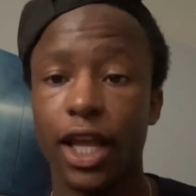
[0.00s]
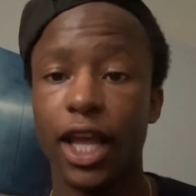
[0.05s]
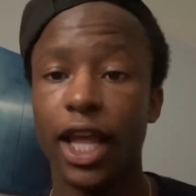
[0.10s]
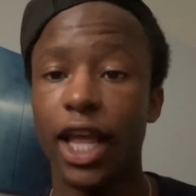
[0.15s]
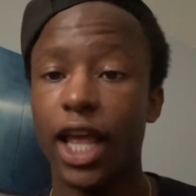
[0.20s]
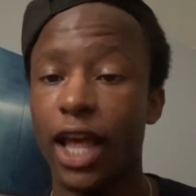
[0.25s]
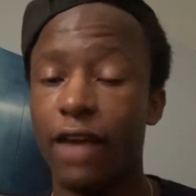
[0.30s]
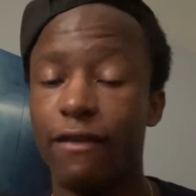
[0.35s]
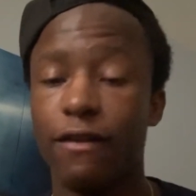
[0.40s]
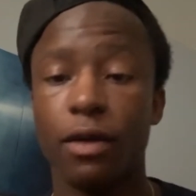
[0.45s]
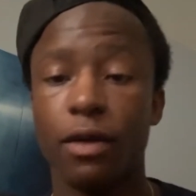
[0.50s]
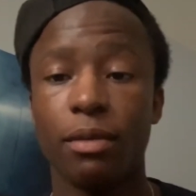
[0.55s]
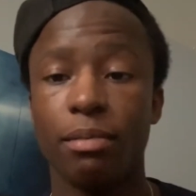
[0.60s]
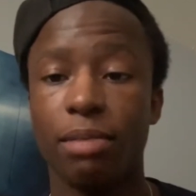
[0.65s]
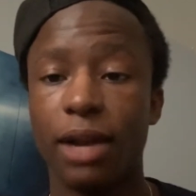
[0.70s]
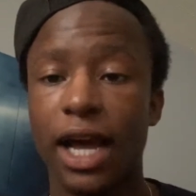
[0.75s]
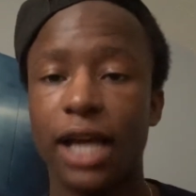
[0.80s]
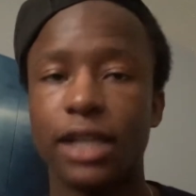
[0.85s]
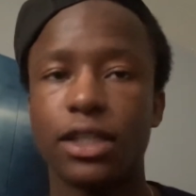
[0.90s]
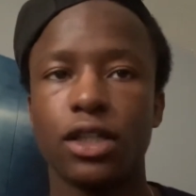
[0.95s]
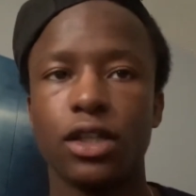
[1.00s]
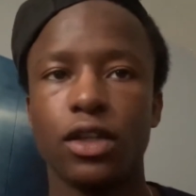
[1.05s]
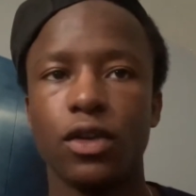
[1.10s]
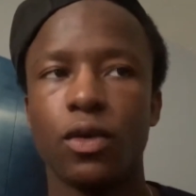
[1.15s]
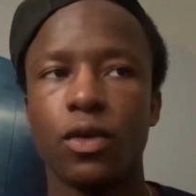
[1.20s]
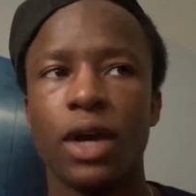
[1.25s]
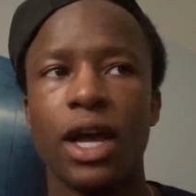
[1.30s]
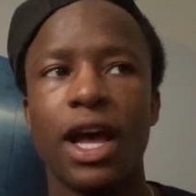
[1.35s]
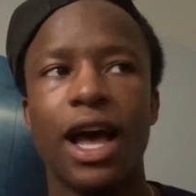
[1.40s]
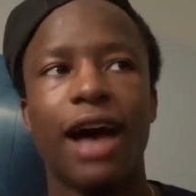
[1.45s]
if it applies to
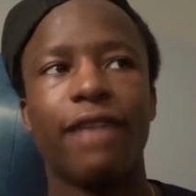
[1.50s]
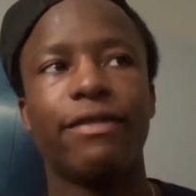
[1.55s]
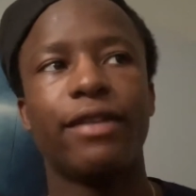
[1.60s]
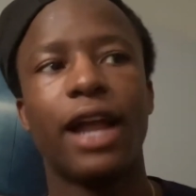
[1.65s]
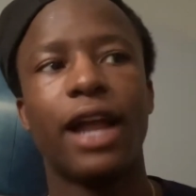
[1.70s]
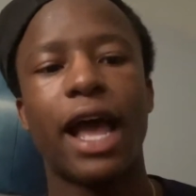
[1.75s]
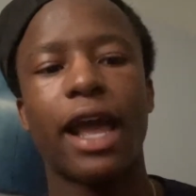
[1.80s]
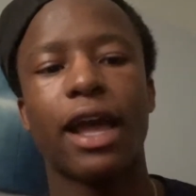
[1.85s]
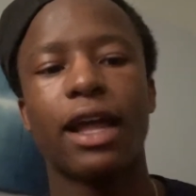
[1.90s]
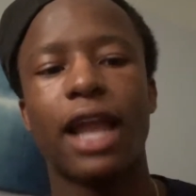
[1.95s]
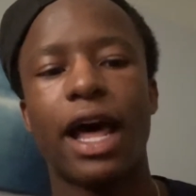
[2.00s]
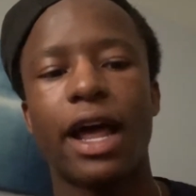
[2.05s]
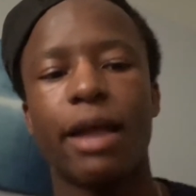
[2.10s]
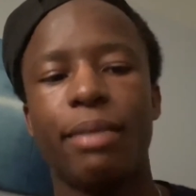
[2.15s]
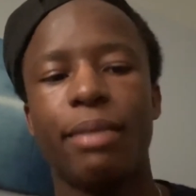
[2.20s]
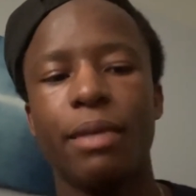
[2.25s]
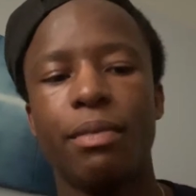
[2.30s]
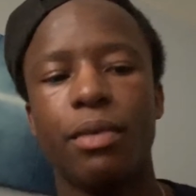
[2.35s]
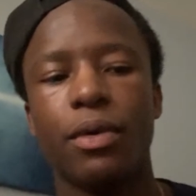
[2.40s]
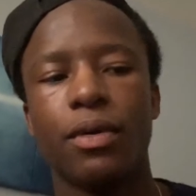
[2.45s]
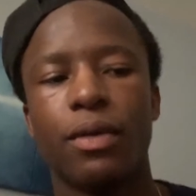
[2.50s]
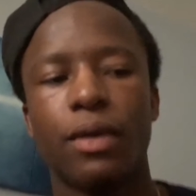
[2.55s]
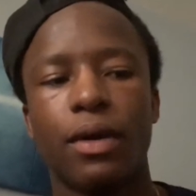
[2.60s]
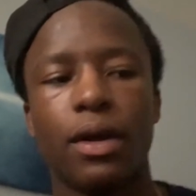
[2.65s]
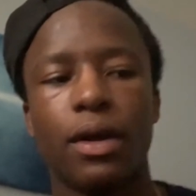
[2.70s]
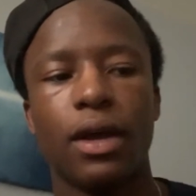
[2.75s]
you. I feel like a lot of people,